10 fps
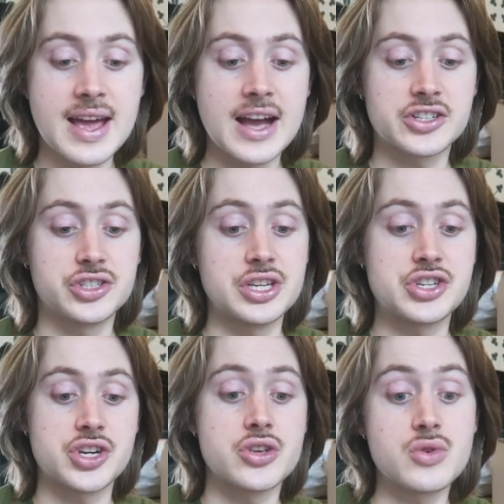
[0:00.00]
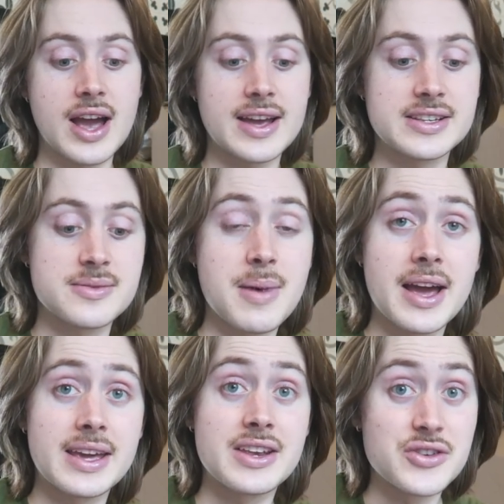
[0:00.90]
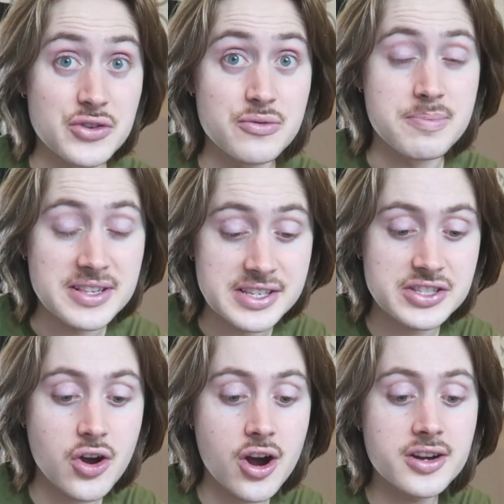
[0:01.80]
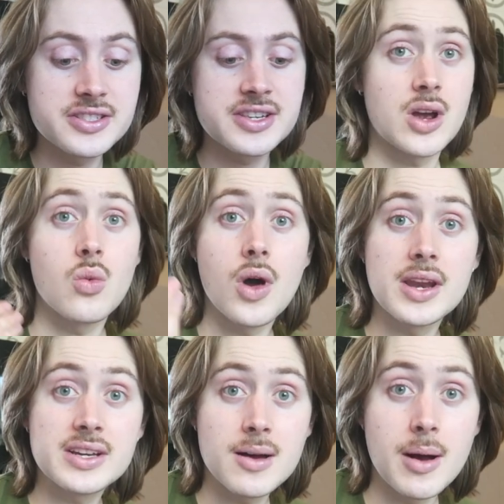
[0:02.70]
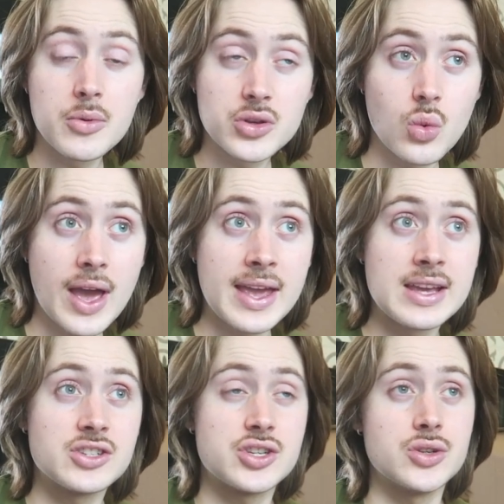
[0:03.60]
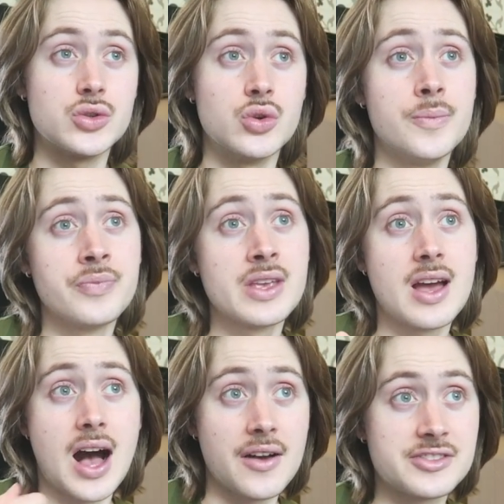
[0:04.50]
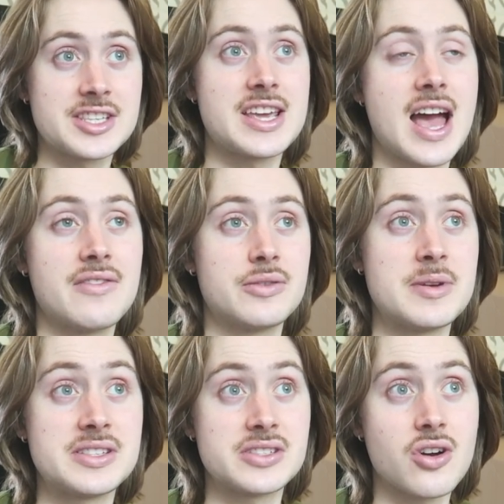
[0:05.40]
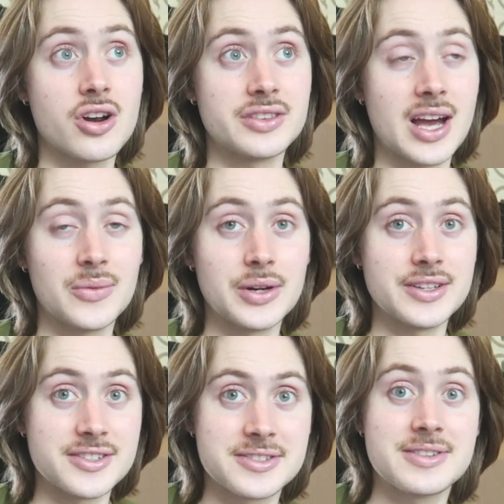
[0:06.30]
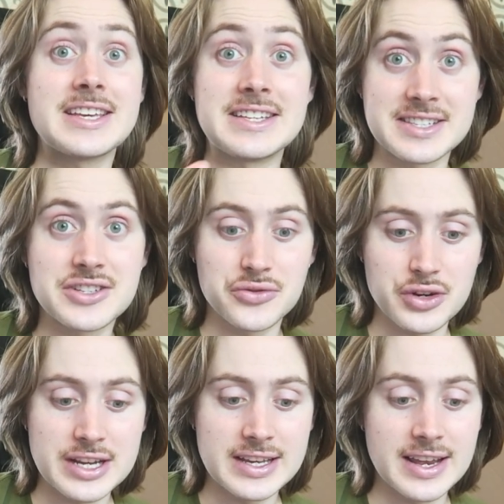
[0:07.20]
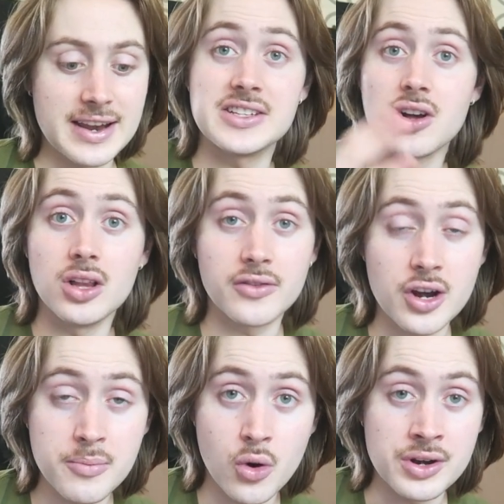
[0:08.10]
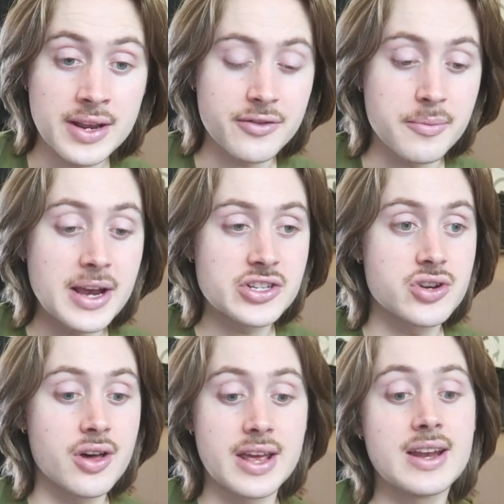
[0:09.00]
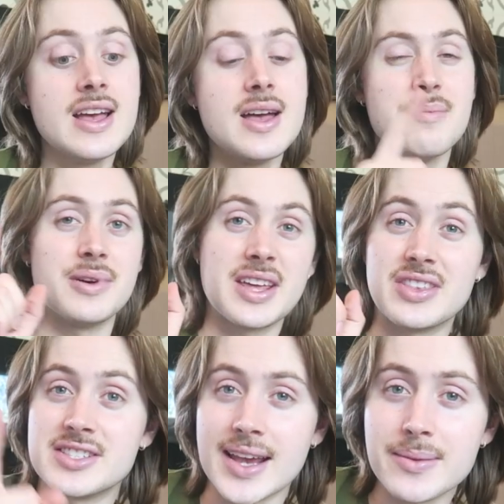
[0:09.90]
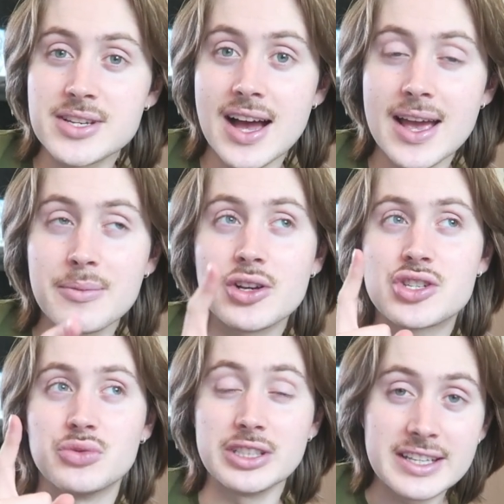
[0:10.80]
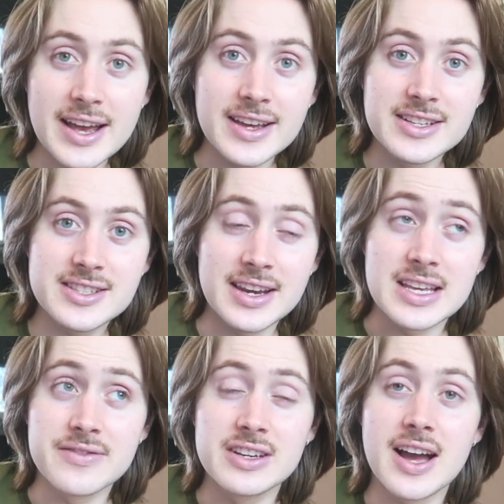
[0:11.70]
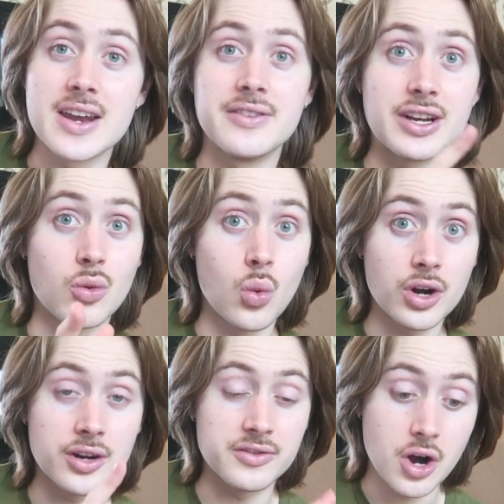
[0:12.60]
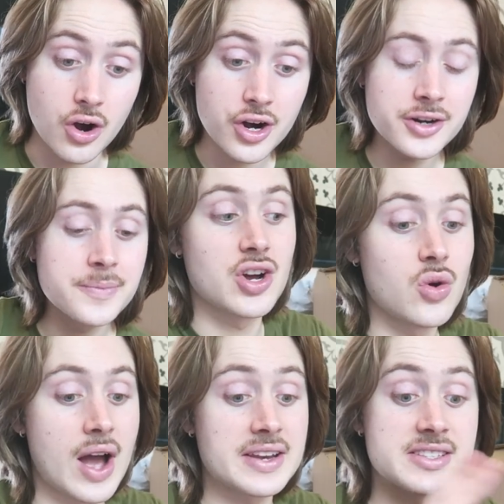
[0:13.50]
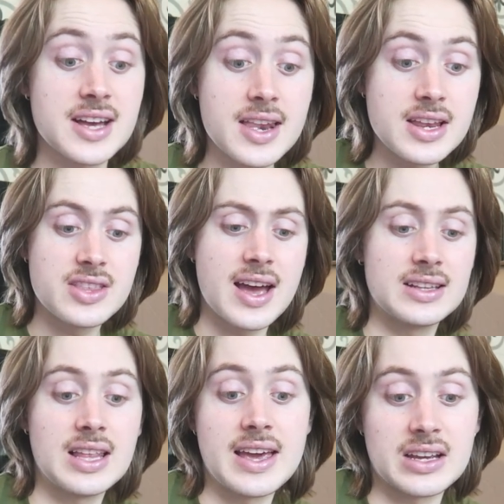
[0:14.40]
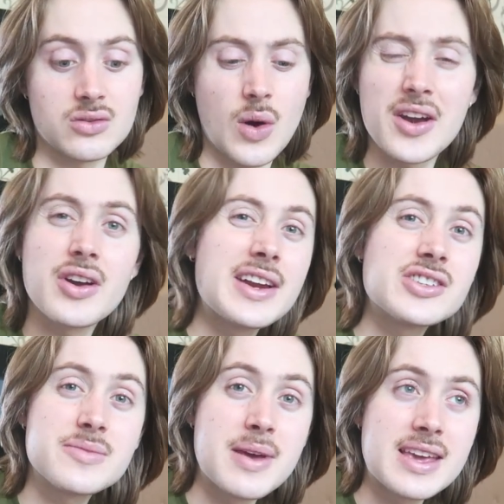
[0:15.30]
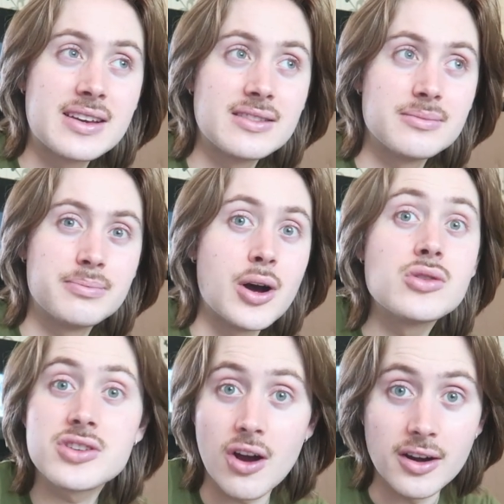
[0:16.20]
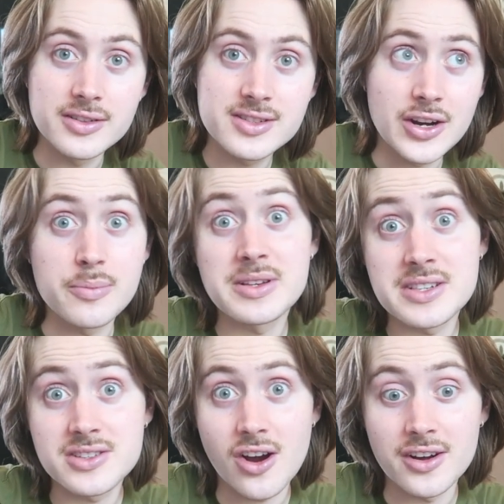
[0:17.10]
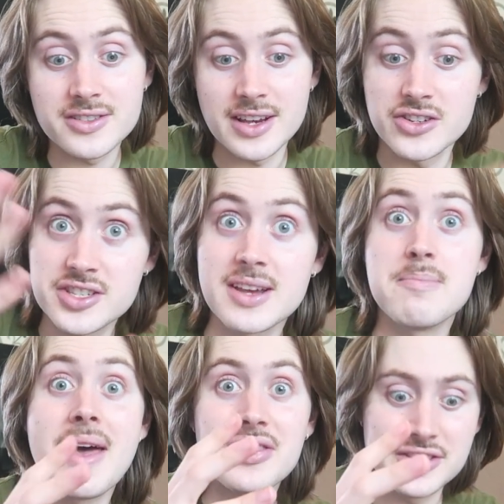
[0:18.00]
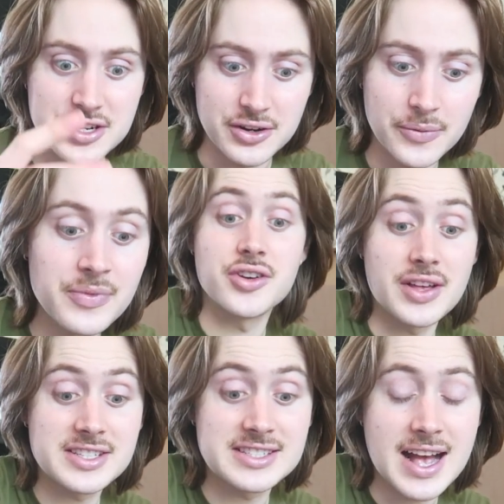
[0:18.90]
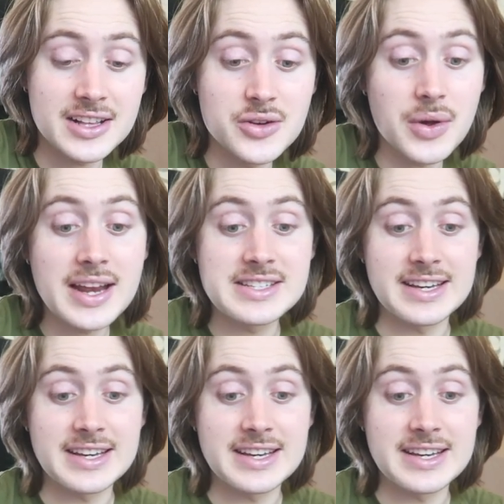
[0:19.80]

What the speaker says: and actually show you guys my new business cards. So I wanted to come up with a way to obviously have a business card that was easy to read and has all of our important information on it, but at the same time looks really nice and even kind of like a work of art. So I decided that like, why don't I just make postcards that are business cards and just like mend the two. So that's exactly what I